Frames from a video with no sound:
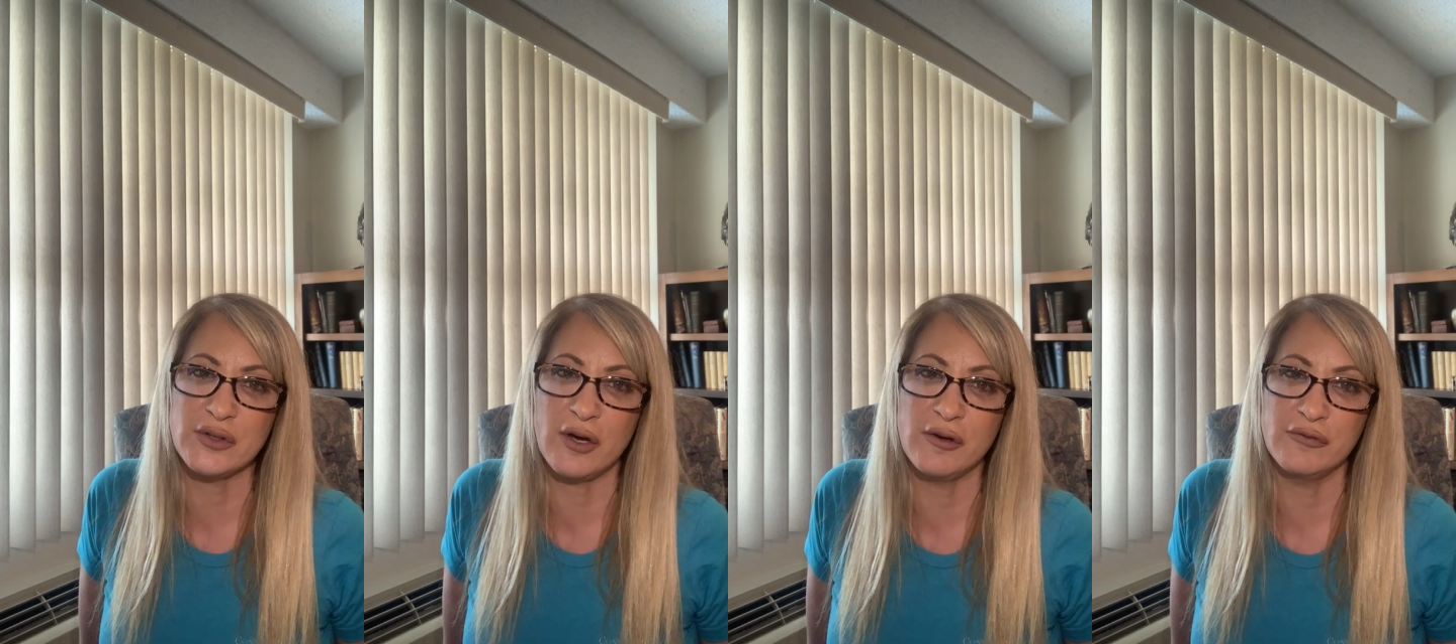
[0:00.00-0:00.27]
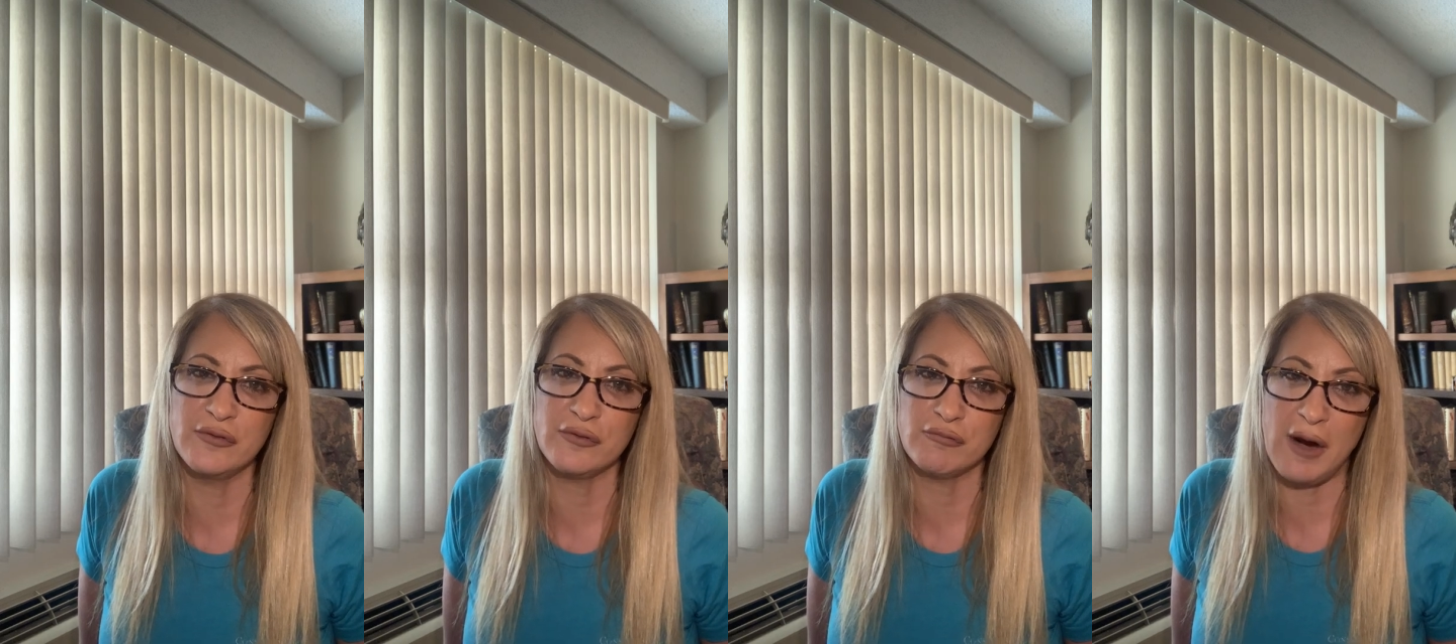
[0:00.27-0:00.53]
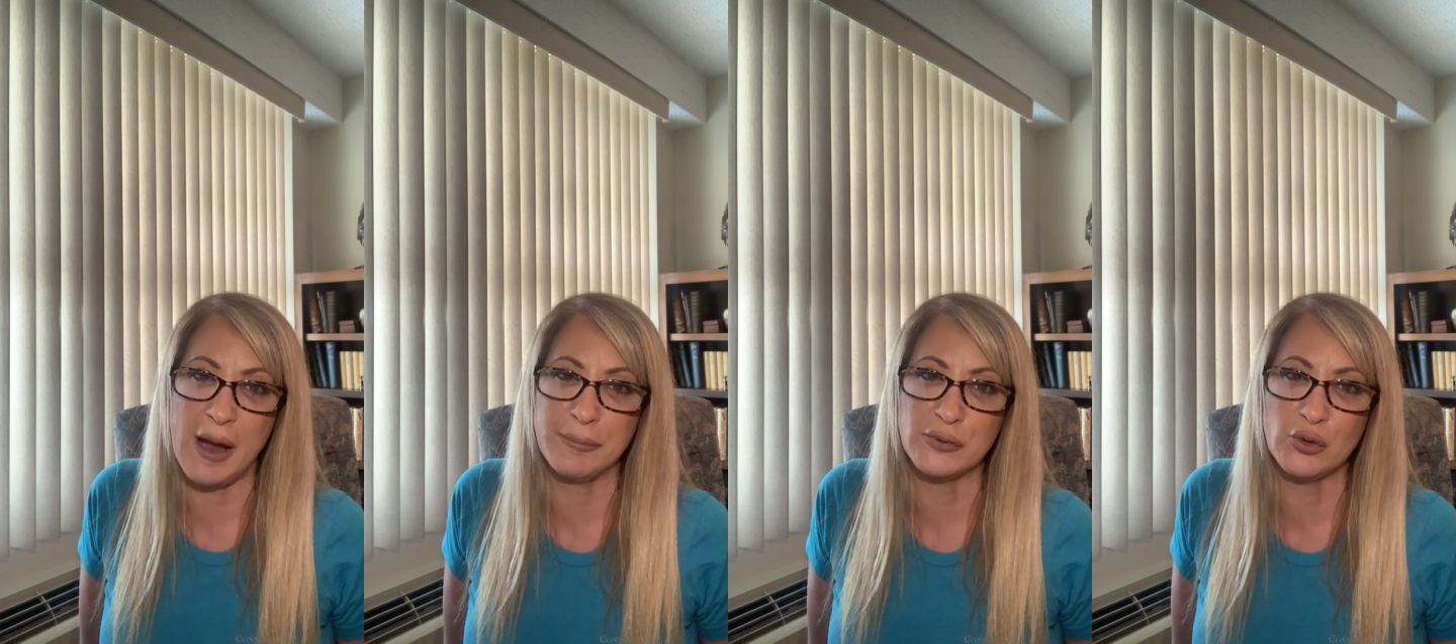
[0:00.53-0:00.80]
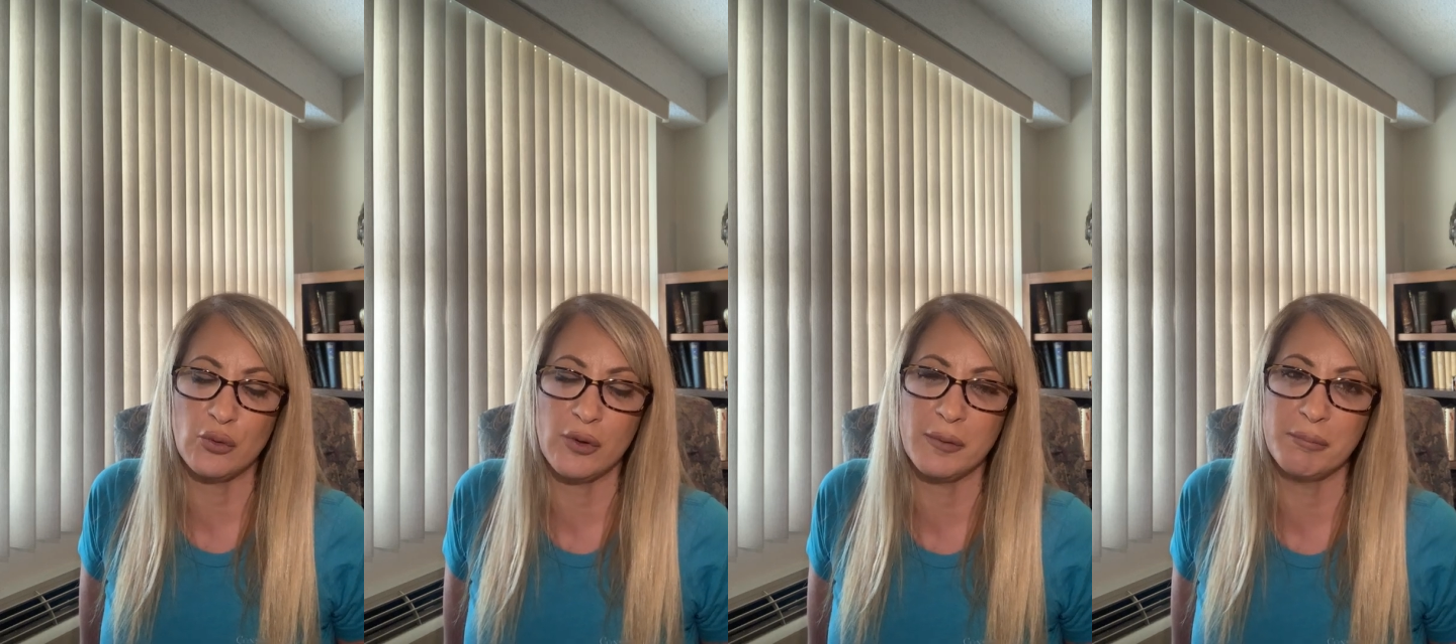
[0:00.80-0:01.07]
of
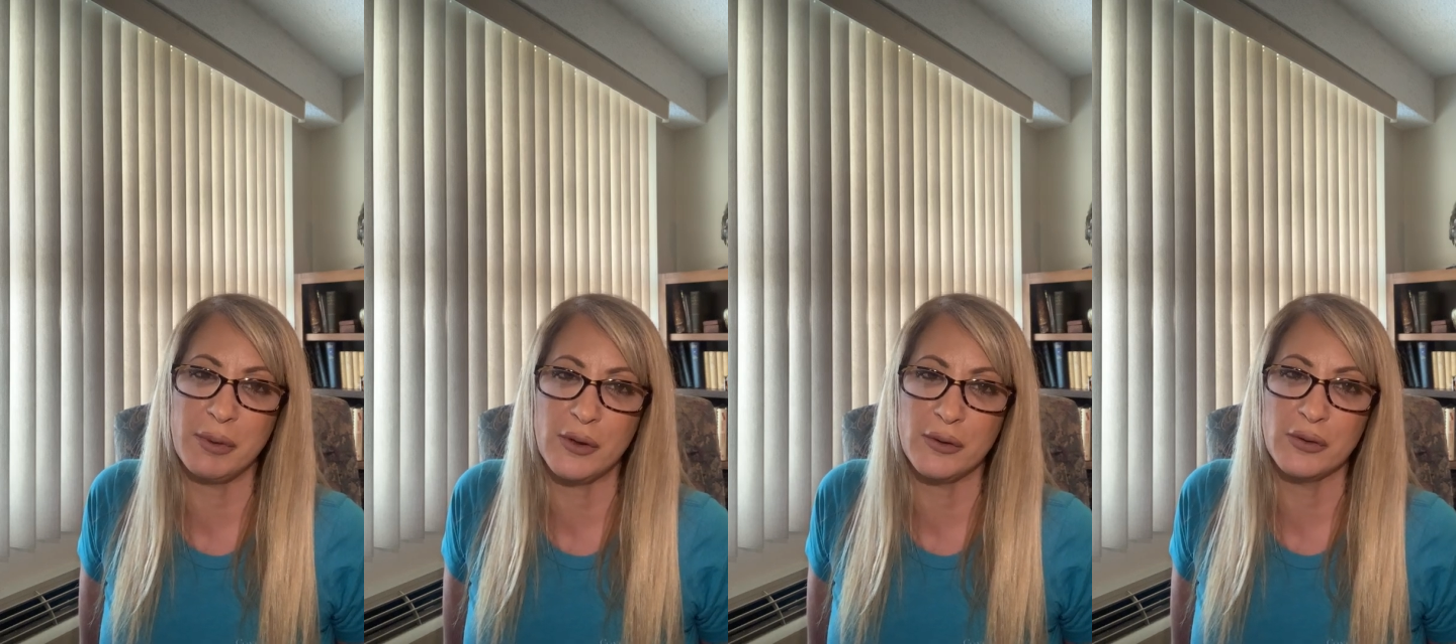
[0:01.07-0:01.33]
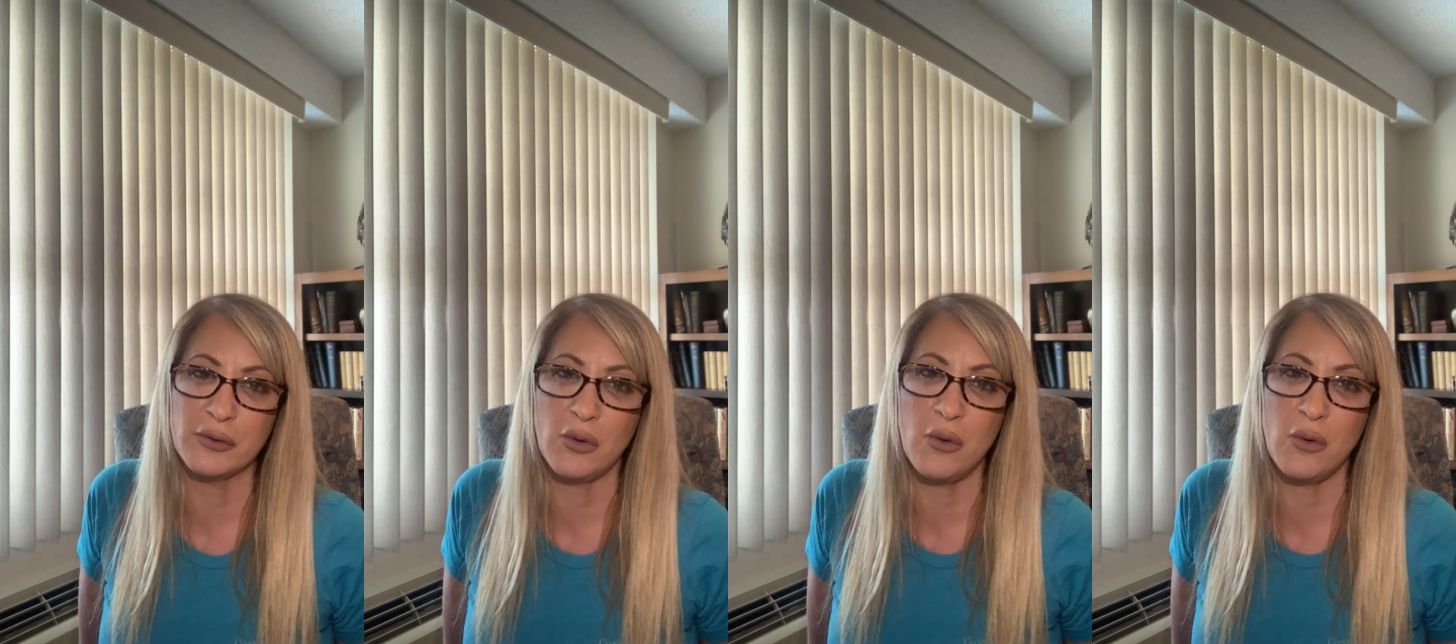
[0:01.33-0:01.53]
raptor or bird